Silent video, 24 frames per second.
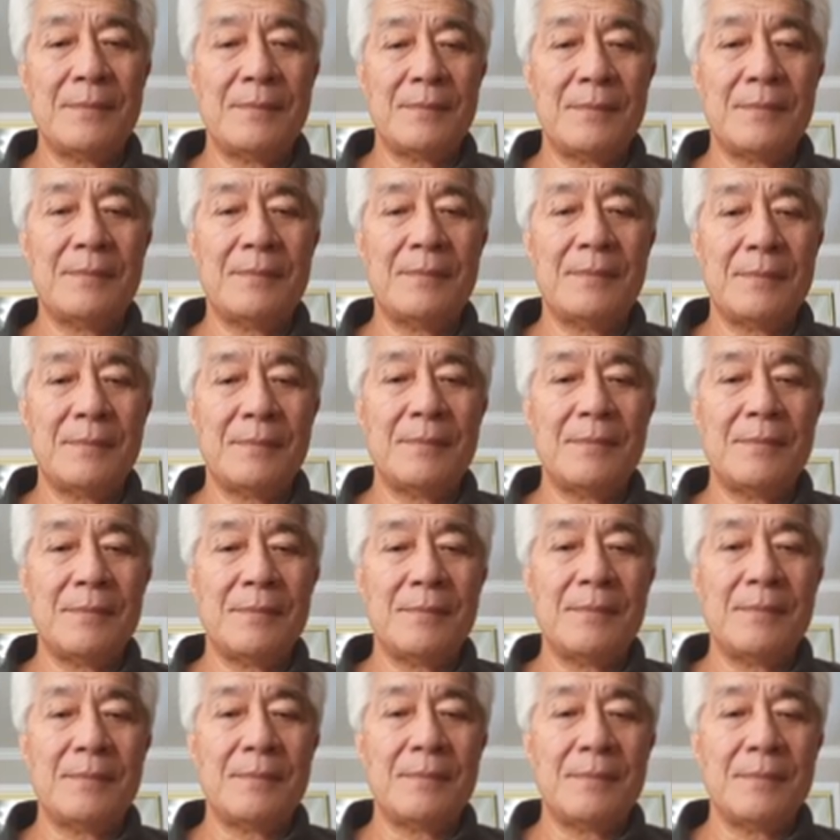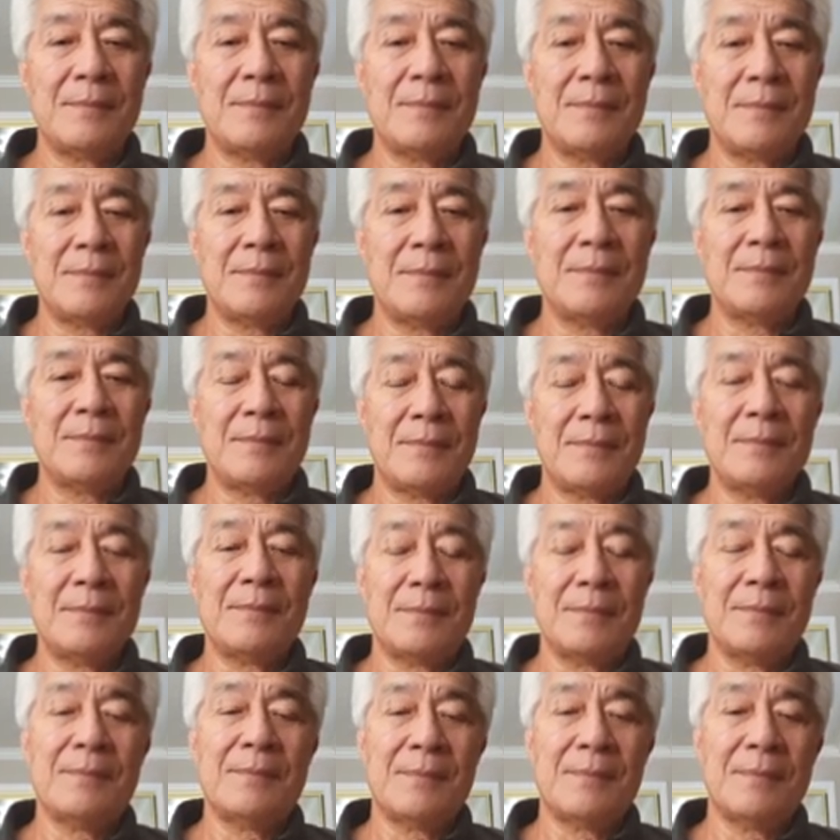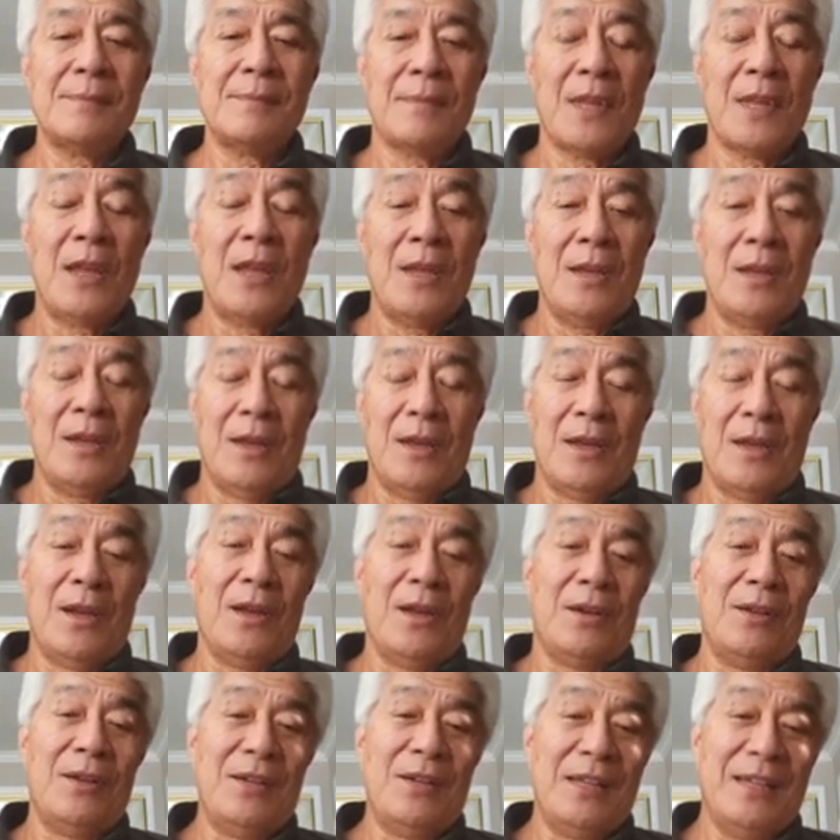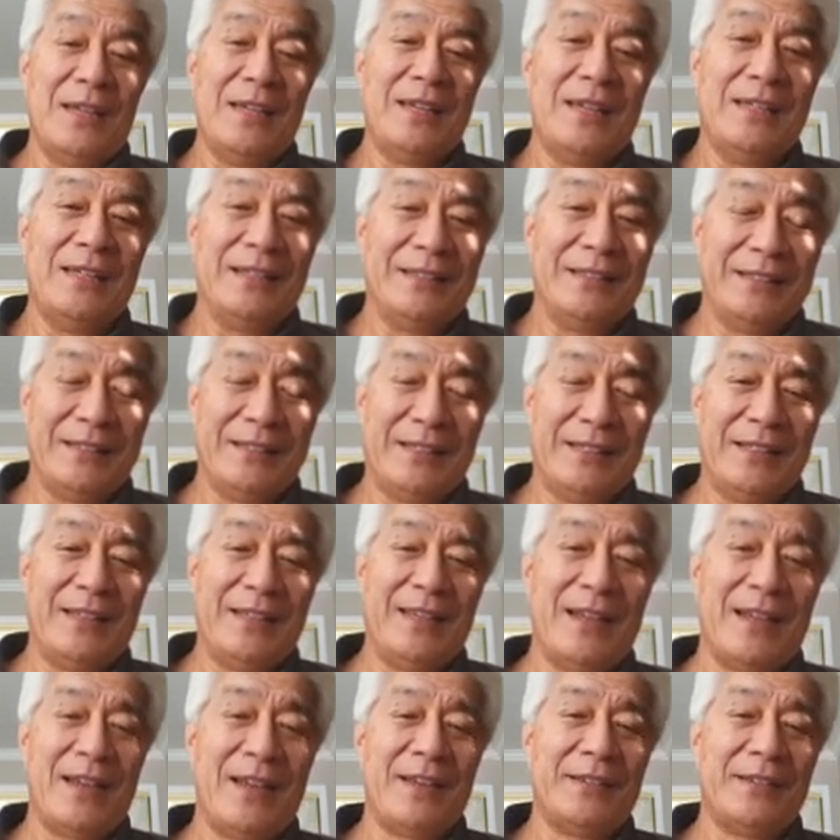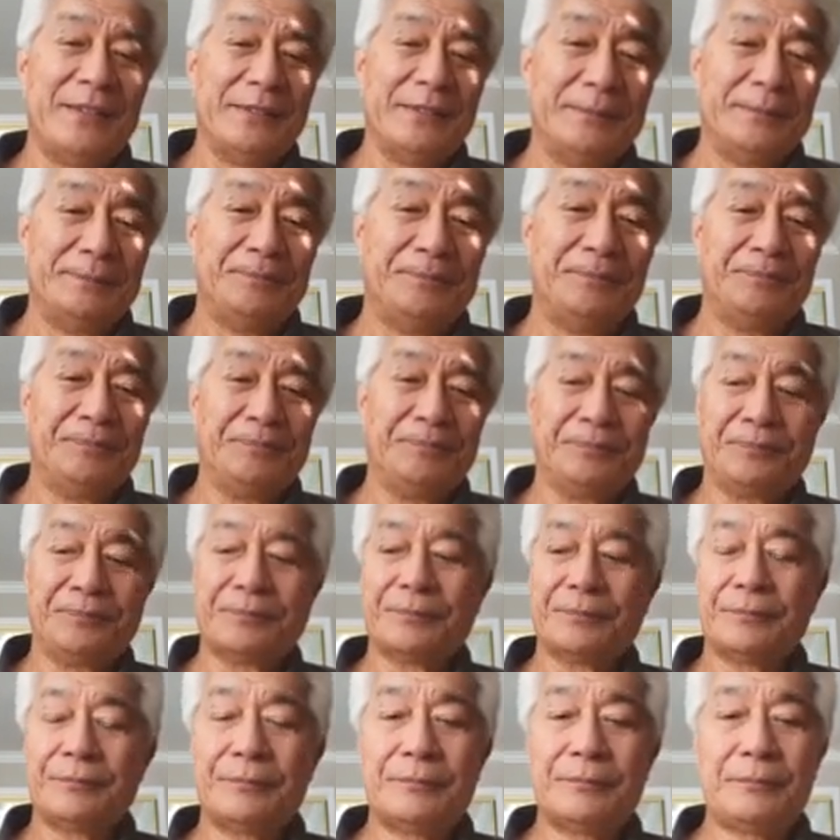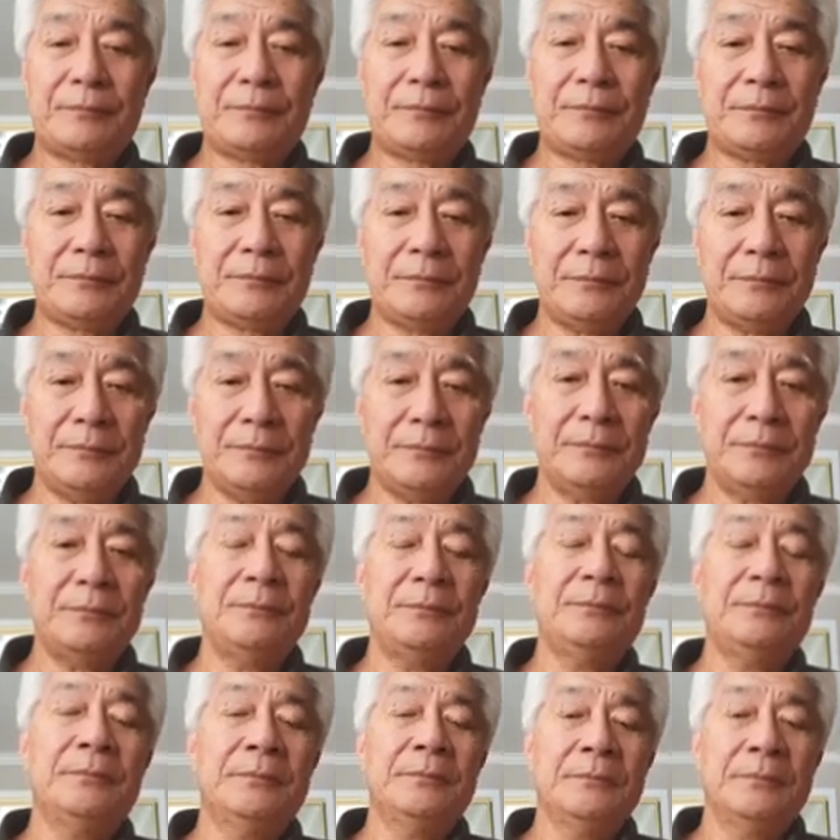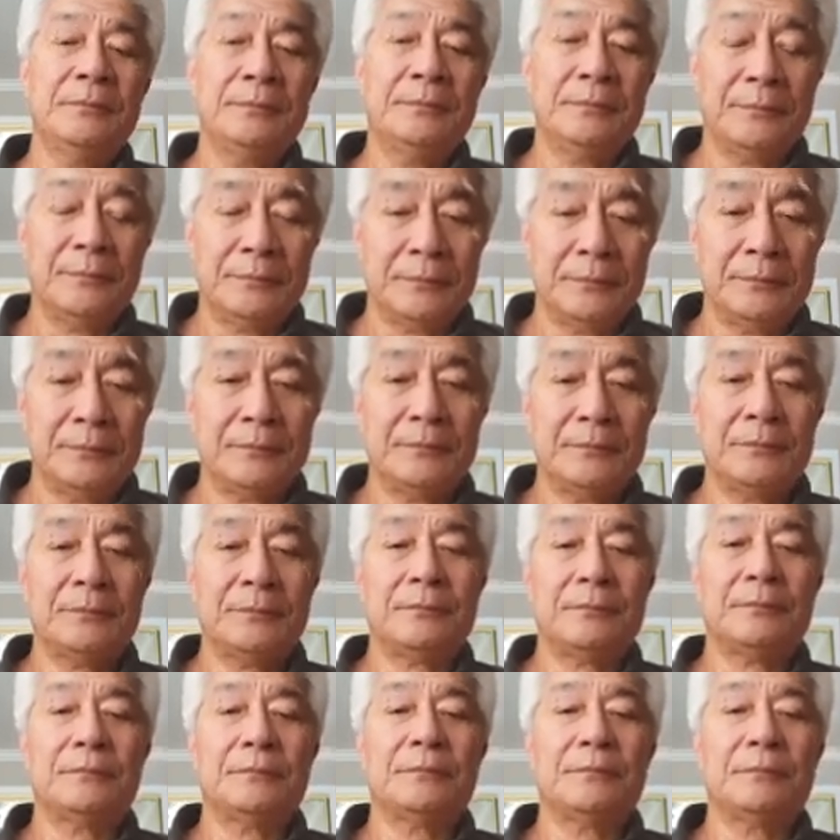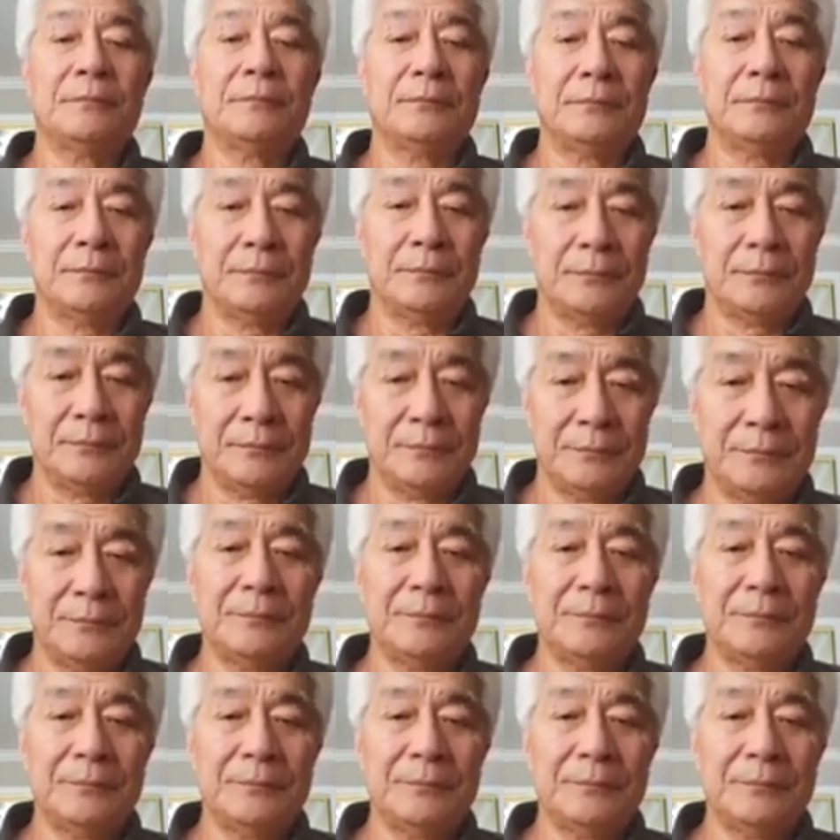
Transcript: (not speaking)